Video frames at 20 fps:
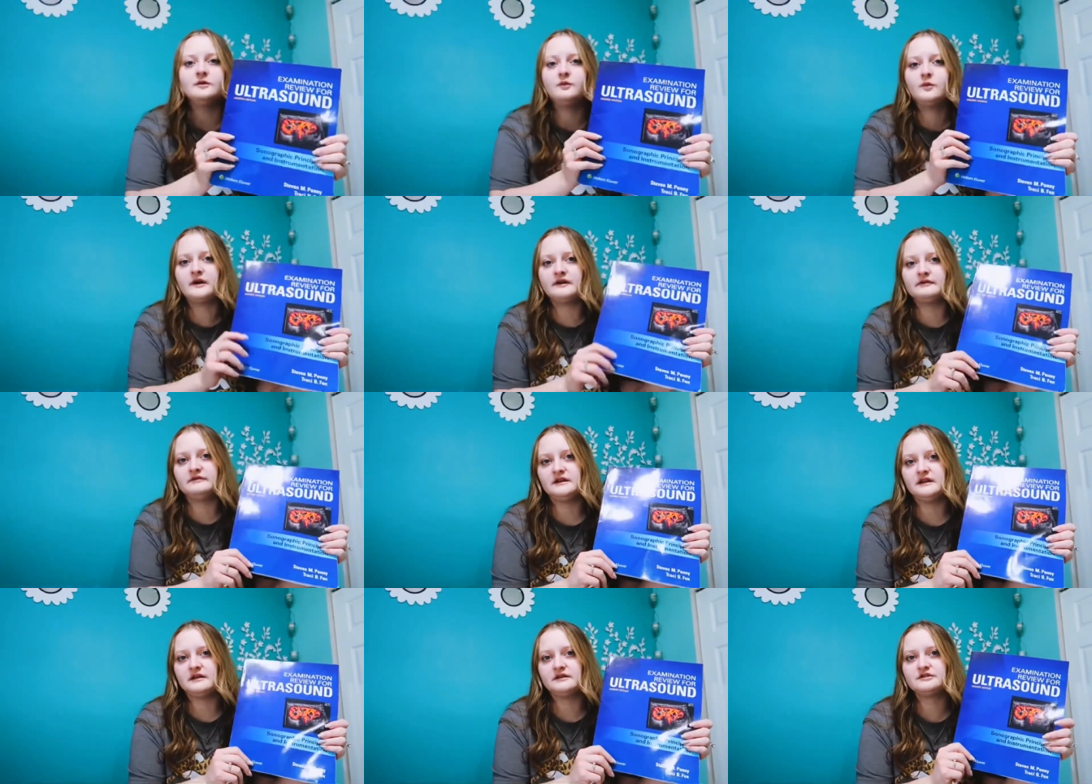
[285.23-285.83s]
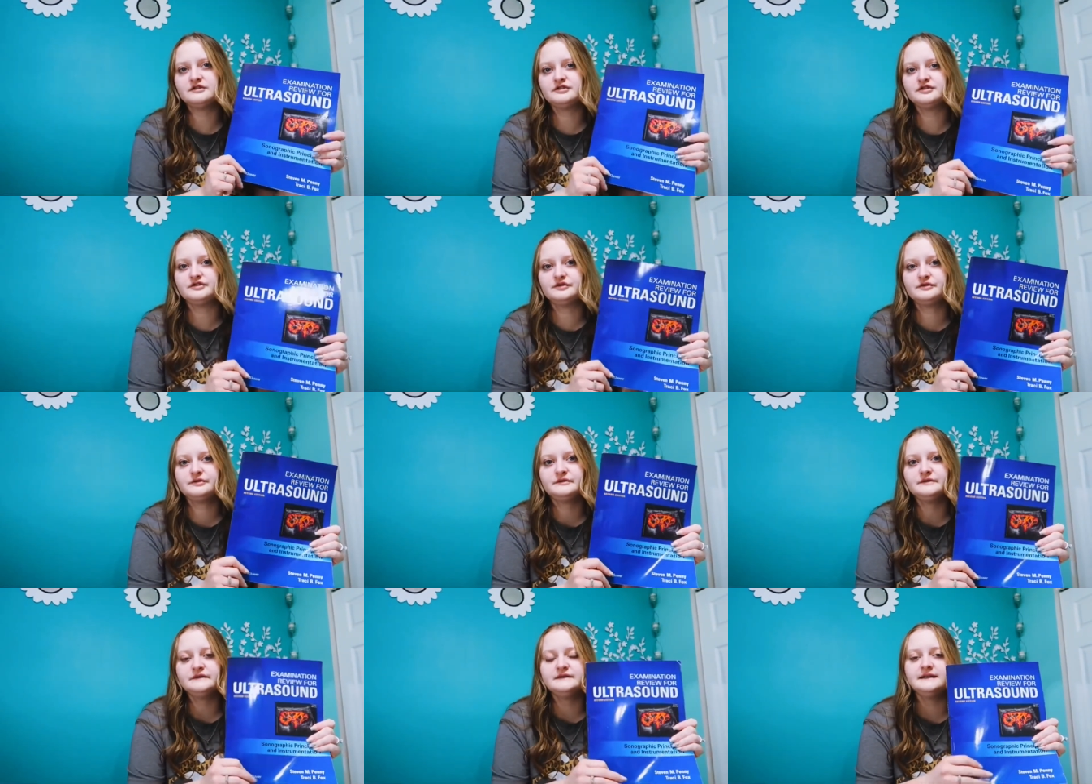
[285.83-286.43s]
One of the other
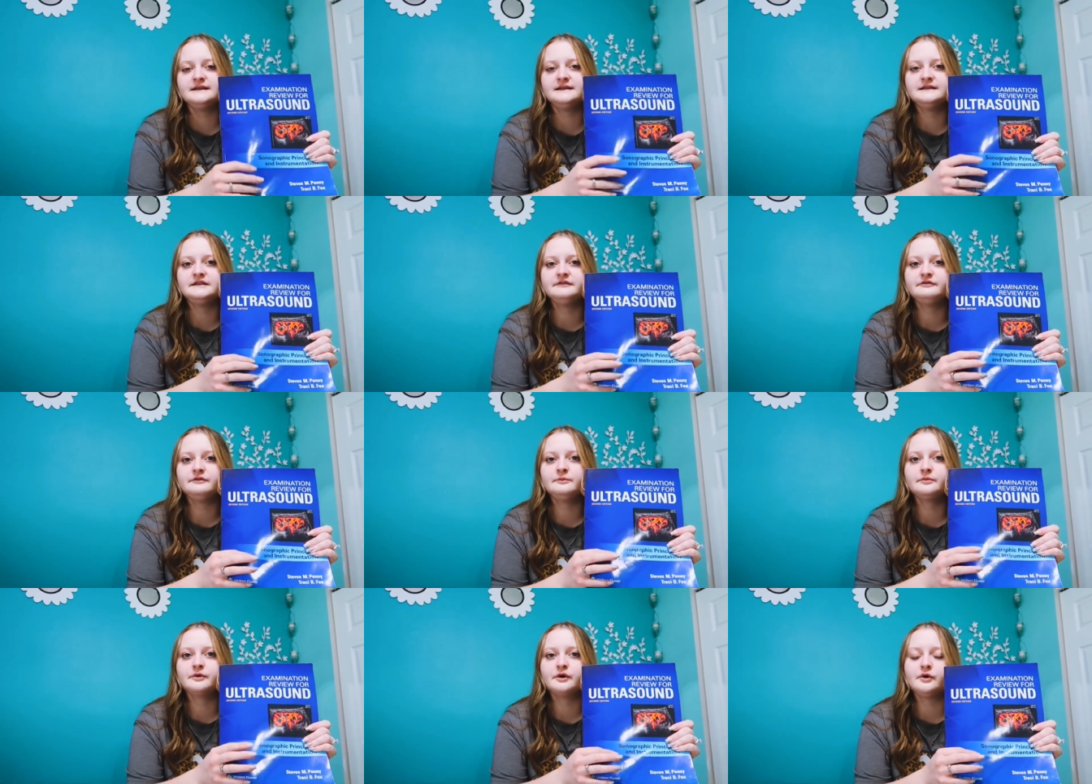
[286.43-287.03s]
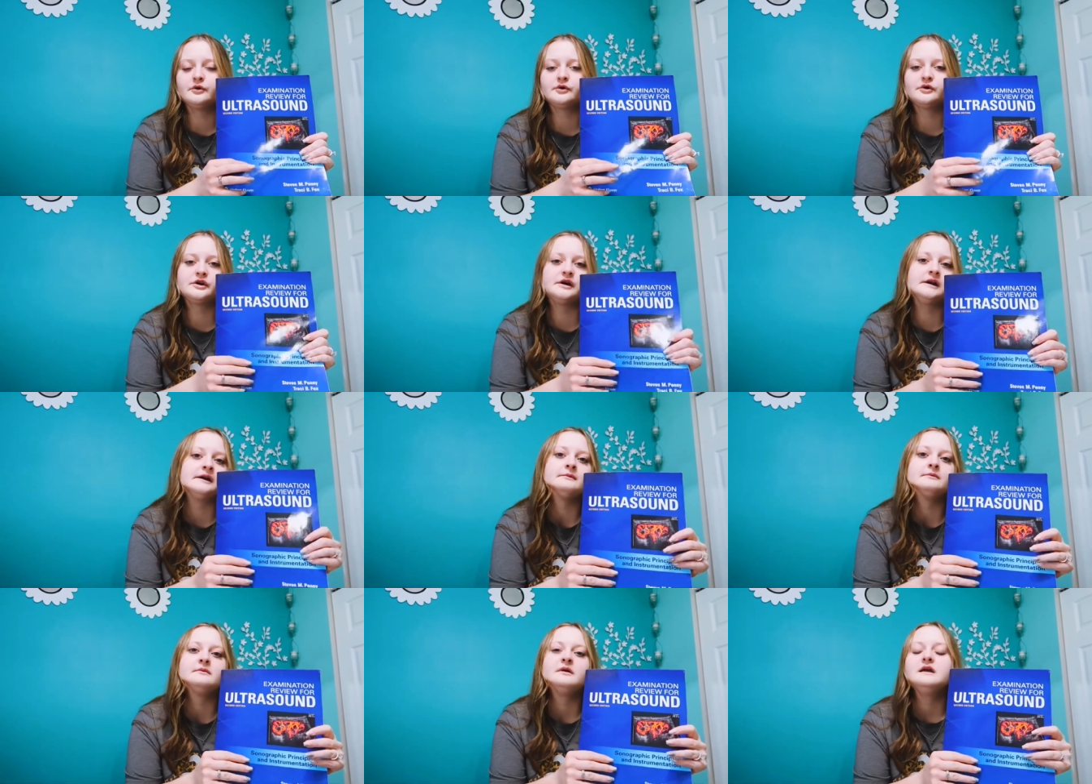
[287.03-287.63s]
students in a different
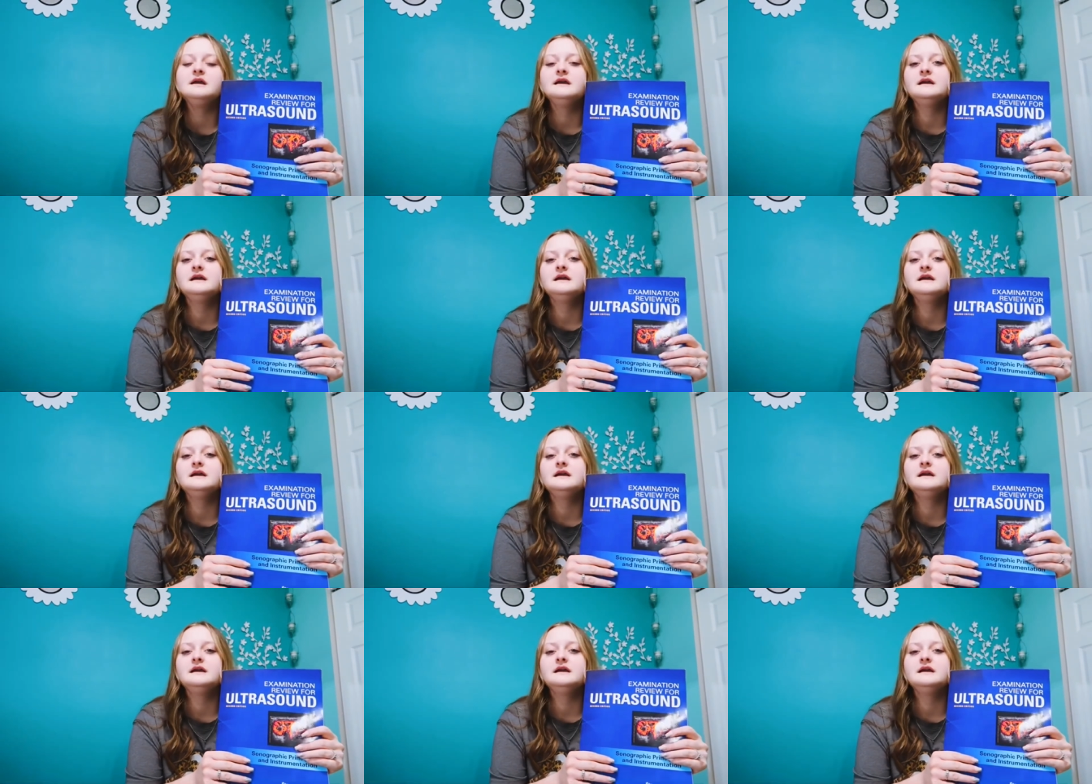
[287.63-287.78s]
program